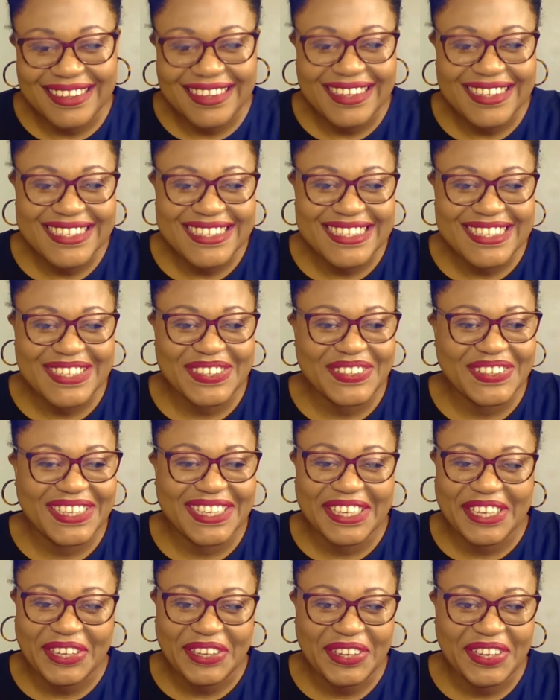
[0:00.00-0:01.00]
So
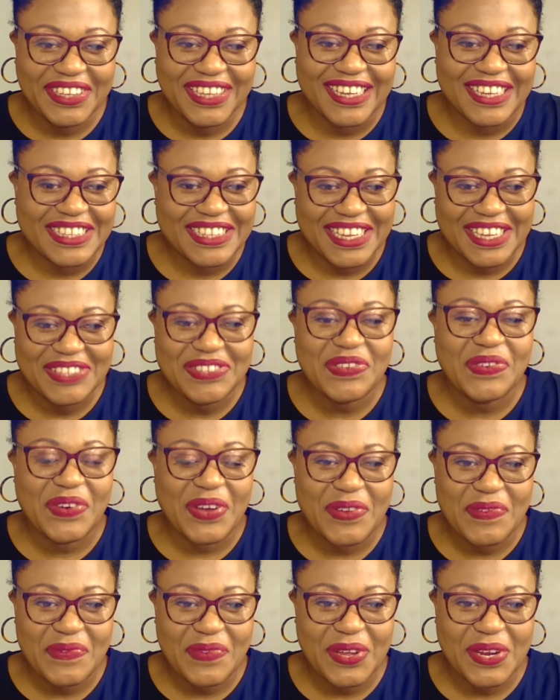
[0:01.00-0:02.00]
yeah, that's
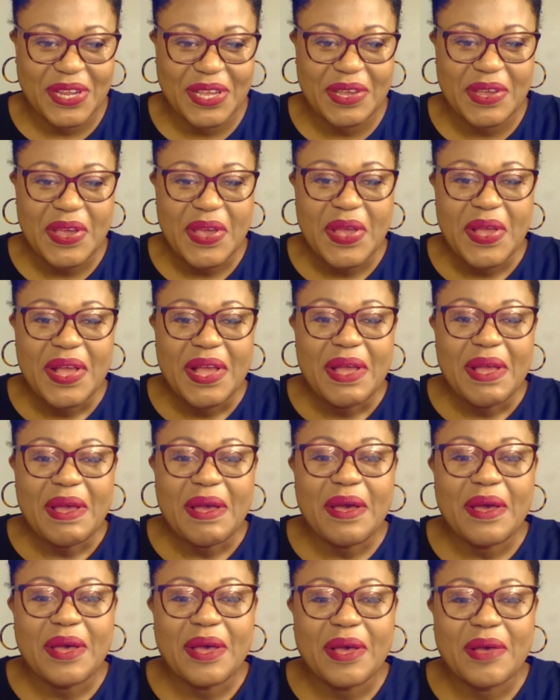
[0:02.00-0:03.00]
quite funny.
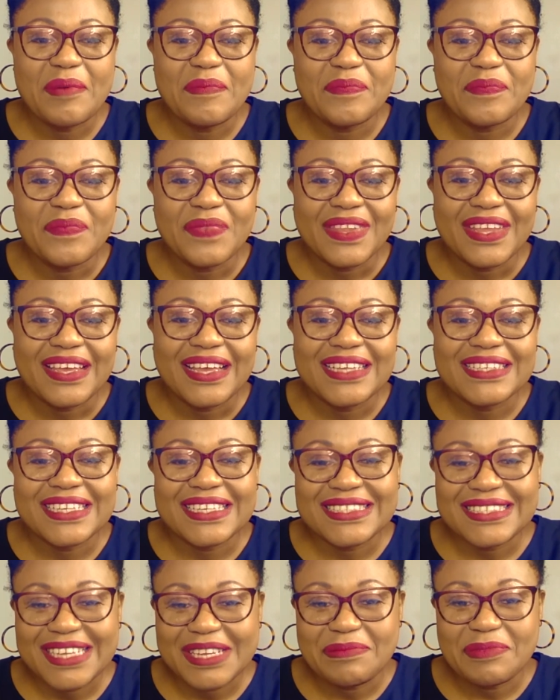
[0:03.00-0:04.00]
As I
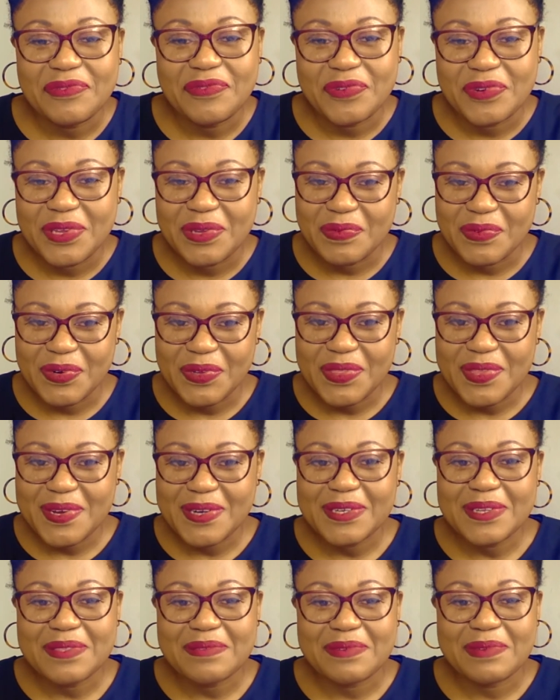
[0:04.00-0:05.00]
said before, you wrote
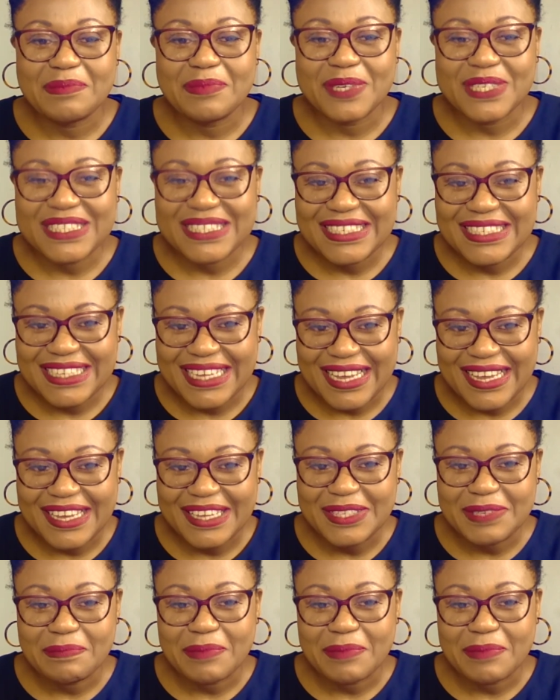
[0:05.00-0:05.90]
33 books to date.